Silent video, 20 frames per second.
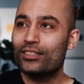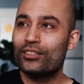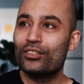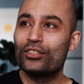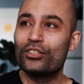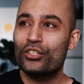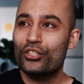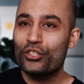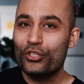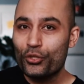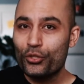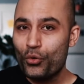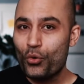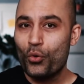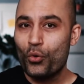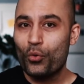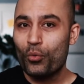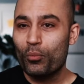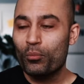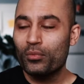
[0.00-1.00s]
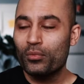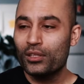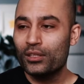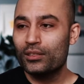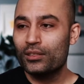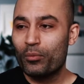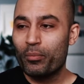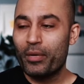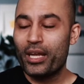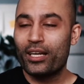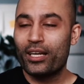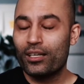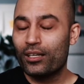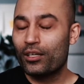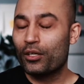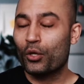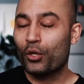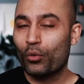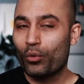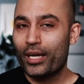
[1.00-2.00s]
Zoom would make a
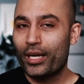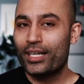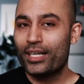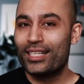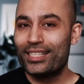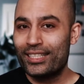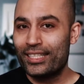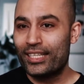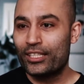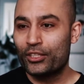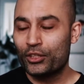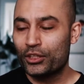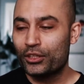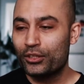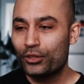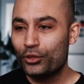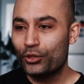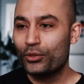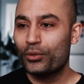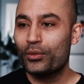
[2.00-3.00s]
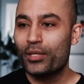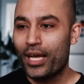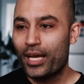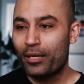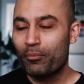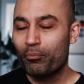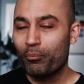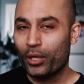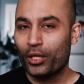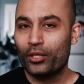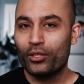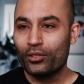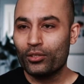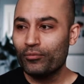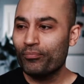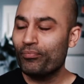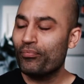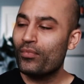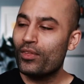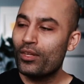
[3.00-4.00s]
great addition to that
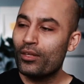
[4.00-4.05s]
bundle.